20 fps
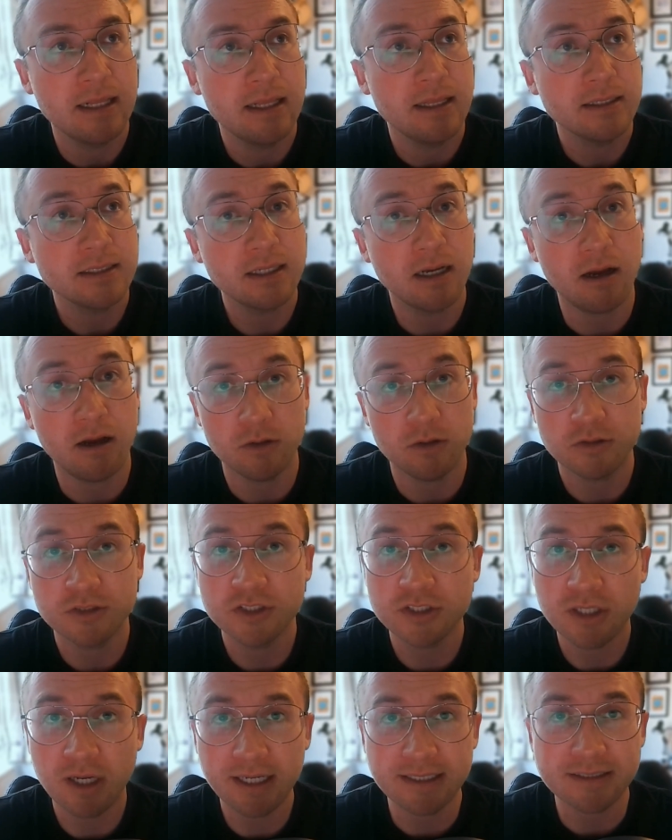Carlos
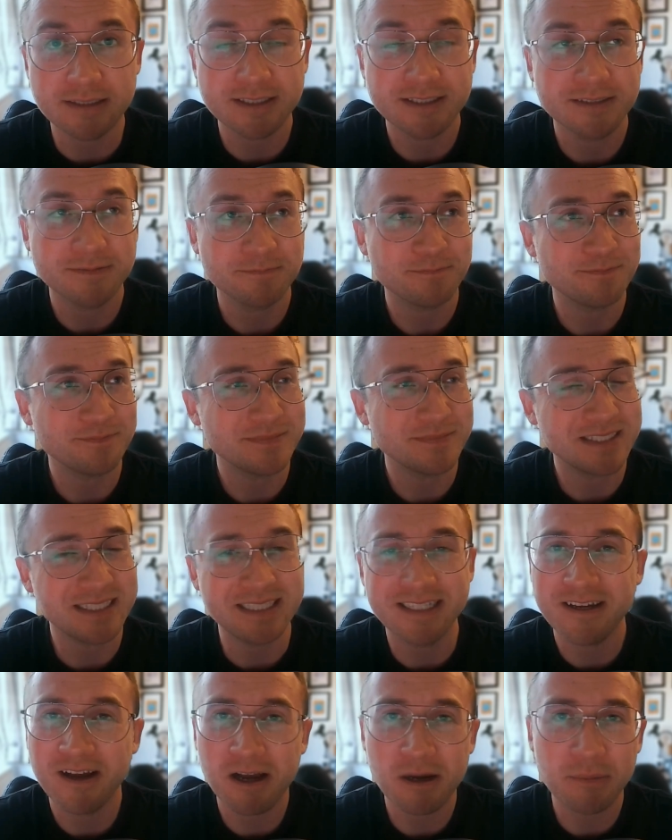Sainz. He
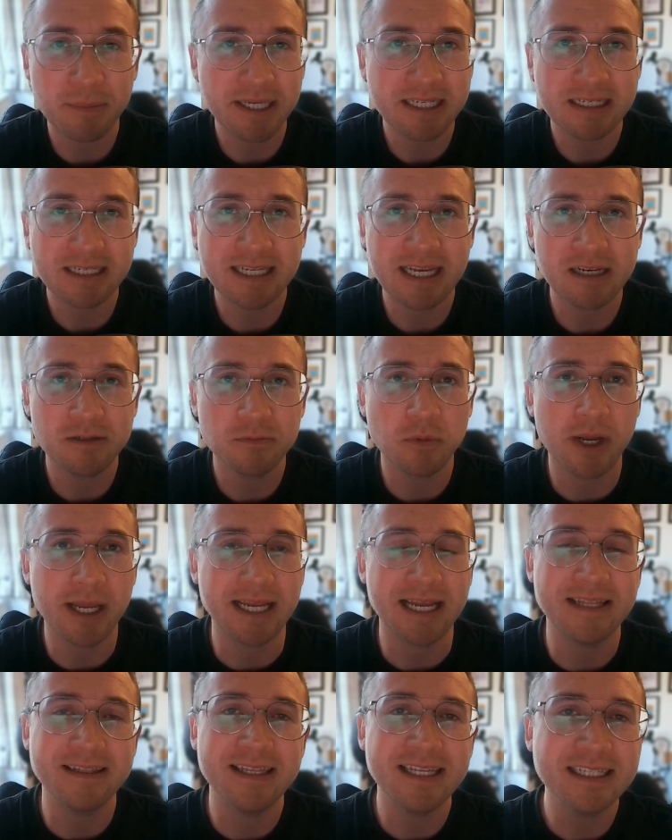can't make any headway,
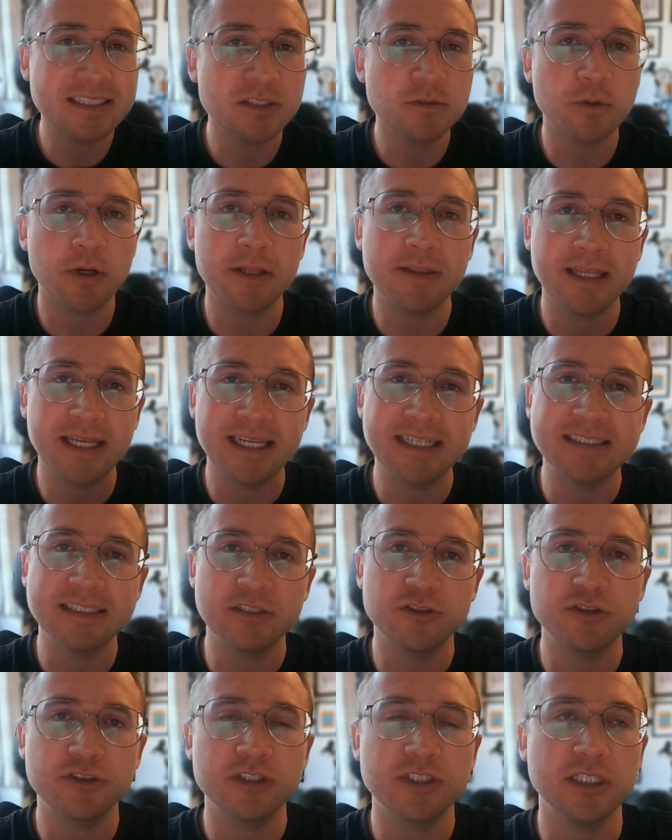and this is what I think is
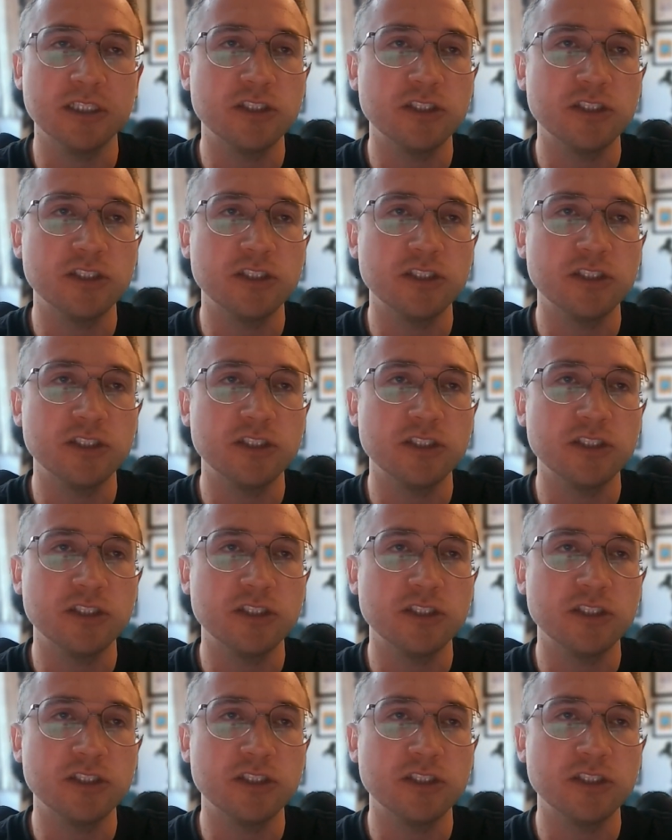interesting.